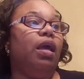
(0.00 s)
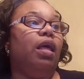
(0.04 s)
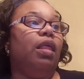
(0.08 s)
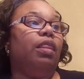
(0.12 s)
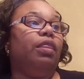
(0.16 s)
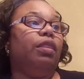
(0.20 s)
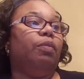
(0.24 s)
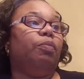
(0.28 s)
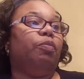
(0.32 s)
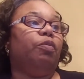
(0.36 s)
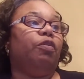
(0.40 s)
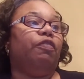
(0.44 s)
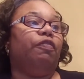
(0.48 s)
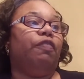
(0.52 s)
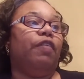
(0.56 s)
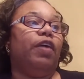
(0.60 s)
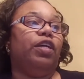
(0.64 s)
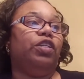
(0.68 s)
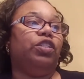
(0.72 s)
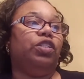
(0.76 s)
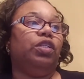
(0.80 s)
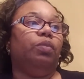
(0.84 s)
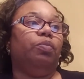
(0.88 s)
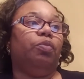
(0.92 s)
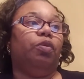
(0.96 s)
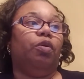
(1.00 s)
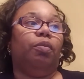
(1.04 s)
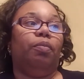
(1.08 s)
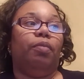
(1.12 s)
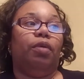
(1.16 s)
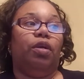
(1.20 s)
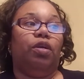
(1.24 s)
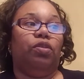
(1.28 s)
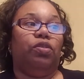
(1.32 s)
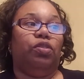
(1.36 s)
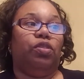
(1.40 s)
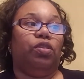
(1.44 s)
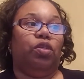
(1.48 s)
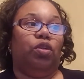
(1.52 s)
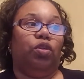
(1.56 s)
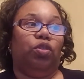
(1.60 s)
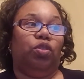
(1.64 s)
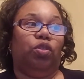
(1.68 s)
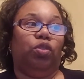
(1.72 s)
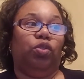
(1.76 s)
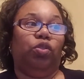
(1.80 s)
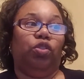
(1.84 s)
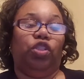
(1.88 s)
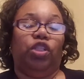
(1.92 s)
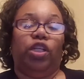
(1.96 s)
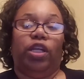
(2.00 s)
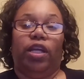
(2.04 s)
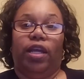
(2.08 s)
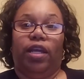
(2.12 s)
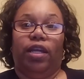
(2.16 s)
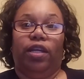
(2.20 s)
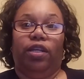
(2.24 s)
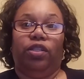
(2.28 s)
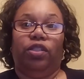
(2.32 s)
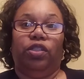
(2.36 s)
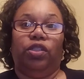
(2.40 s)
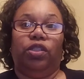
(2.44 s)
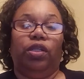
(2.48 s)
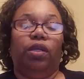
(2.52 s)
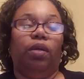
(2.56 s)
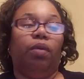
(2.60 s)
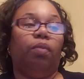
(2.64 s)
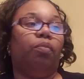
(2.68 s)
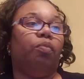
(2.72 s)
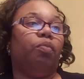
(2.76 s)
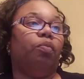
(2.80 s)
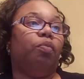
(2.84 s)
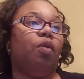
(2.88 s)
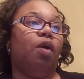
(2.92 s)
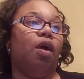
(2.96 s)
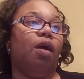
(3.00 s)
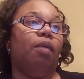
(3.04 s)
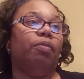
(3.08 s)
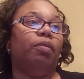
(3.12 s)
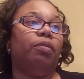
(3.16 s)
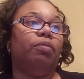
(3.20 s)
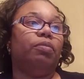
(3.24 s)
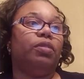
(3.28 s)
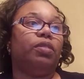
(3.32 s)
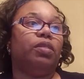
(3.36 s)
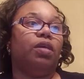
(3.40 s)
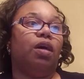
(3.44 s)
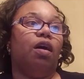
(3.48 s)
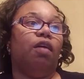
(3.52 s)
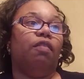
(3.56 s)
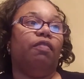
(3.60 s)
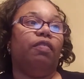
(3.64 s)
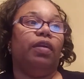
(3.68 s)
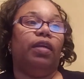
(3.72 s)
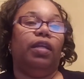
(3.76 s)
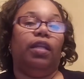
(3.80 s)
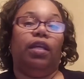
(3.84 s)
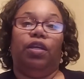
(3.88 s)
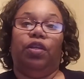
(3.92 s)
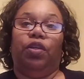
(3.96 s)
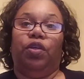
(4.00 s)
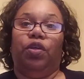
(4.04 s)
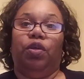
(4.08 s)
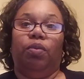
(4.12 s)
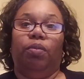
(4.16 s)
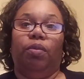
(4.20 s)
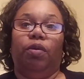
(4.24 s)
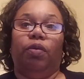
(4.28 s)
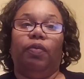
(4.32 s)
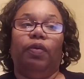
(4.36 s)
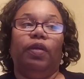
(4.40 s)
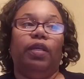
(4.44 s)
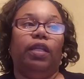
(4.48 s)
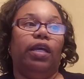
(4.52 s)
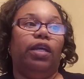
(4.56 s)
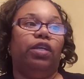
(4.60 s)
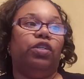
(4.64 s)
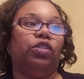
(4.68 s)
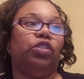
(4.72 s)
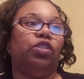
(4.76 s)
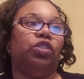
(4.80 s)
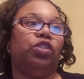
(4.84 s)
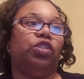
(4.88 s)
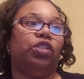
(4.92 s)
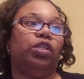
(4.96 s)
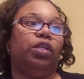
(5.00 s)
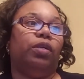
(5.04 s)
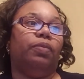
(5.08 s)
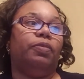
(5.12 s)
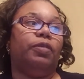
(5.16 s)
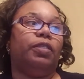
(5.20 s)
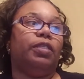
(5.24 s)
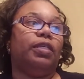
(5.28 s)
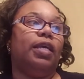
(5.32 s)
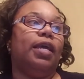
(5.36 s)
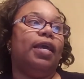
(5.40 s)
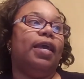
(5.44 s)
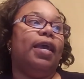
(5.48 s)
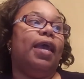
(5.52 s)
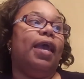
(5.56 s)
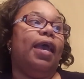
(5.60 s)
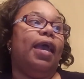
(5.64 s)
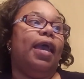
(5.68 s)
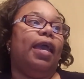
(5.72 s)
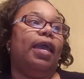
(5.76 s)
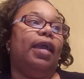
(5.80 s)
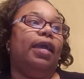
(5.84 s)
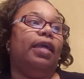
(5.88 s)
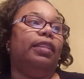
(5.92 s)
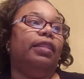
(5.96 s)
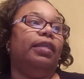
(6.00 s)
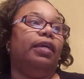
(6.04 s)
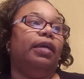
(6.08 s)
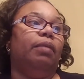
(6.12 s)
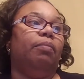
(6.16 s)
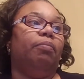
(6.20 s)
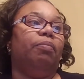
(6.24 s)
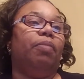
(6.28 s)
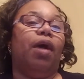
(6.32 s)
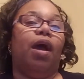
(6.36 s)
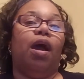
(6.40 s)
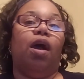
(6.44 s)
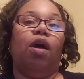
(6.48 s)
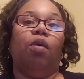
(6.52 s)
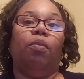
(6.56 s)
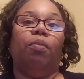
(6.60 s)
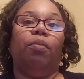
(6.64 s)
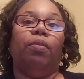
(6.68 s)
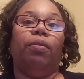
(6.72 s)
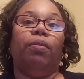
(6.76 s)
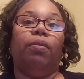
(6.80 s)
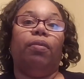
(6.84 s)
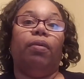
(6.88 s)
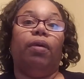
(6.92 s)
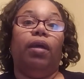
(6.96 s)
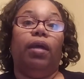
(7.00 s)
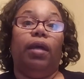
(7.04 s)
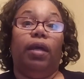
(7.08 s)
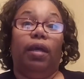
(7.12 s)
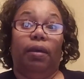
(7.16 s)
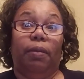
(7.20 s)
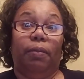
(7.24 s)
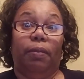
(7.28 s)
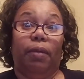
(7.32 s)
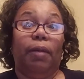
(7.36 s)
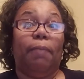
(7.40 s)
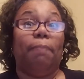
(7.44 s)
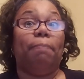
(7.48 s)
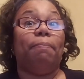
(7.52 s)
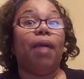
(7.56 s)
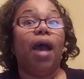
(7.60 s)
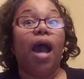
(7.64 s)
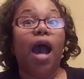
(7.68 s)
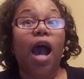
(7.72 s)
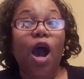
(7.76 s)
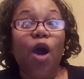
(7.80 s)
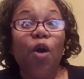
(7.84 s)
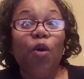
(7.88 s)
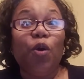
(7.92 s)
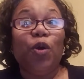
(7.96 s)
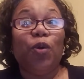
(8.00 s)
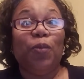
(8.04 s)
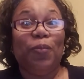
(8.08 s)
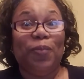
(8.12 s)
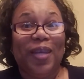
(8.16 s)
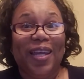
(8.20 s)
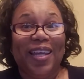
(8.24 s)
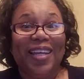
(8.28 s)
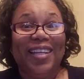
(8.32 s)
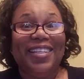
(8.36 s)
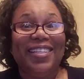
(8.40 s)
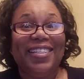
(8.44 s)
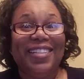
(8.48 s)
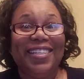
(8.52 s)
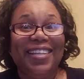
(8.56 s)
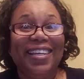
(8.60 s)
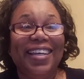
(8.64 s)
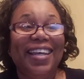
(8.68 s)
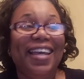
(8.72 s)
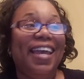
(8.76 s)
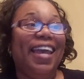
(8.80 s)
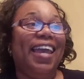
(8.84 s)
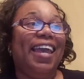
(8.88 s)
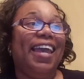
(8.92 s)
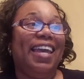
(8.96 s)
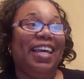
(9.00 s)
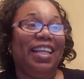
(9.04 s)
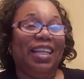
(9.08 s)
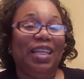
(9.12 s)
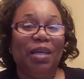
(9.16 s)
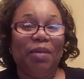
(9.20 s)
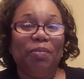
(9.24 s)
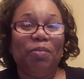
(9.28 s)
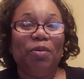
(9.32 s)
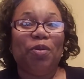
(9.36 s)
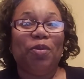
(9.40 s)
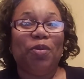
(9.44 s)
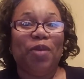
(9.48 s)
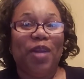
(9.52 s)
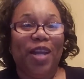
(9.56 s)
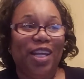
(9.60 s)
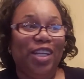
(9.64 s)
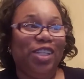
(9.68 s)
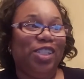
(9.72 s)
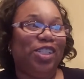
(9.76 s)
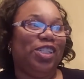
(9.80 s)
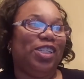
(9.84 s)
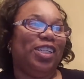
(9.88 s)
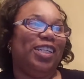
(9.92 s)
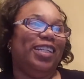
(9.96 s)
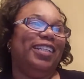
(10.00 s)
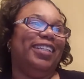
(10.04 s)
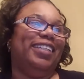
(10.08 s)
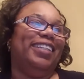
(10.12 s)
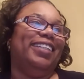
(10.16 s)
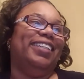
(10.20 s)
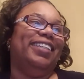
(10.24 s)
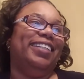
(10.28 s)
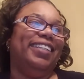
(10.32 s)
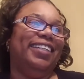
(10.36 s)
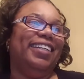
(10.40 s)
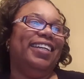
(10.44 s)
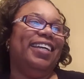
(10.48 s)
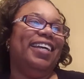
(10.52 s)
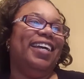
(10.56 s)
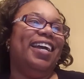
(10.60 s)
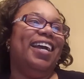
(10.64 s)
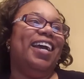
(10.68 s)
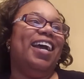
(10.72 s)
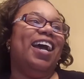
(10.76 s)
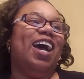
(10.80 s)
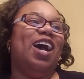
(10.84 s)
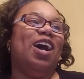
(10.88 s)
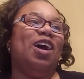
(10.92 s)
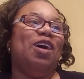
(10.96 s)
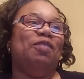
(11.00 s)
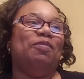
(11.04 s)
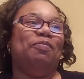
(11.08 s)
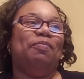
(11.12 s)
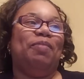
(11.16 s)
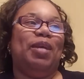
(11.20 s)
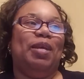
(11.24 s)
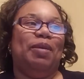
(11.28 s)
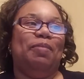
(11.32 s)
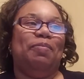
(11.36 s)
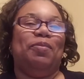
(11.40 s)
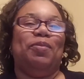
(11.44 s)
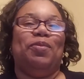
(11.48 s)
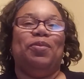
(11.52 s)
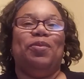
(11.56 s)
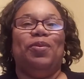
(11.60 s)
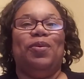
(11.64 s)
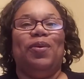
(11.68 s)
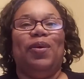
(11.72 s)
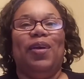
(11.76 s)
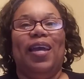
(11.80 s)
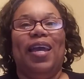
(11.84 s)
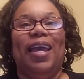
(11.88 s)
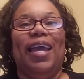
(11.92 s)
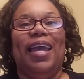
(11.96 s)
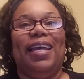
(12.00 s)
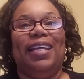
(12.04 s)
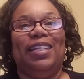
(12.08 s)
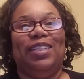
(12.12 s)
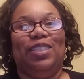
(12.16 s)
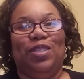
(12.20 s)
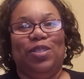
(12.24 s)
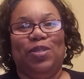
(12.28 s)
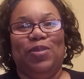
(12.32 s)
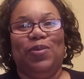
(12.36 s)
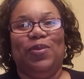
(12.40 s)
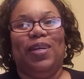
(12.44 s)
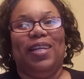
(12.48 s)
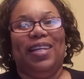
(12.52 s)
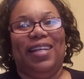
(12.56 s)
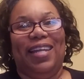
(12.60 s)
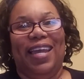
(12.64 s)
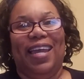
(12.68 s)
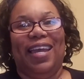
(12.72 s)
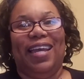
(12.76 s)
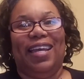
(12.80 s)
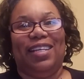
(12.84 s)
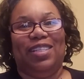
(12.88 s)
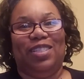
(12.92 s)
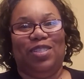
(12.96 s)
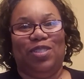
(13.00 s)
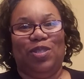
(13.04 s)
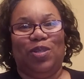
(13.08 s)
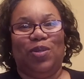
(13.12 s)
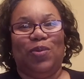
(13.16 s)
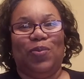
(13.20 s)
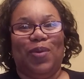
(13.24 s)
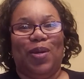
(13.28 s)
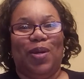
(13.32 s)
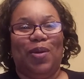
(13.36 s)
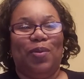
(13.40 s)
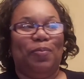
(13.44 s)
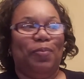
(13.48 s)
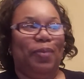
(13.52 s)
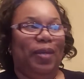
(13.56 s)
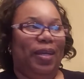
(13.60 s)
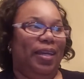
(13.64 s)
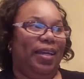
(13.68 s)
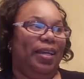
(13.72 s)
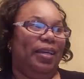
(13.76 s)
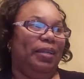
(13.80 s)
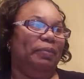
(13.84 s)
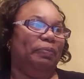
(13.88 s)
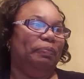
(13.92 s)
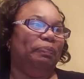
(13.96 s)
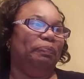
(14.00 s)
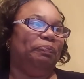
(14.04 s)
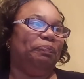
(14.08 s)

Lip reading: The profession promotes social change, problem solving in human relationships, and the empowerment and liberation of people to enhance their well-being.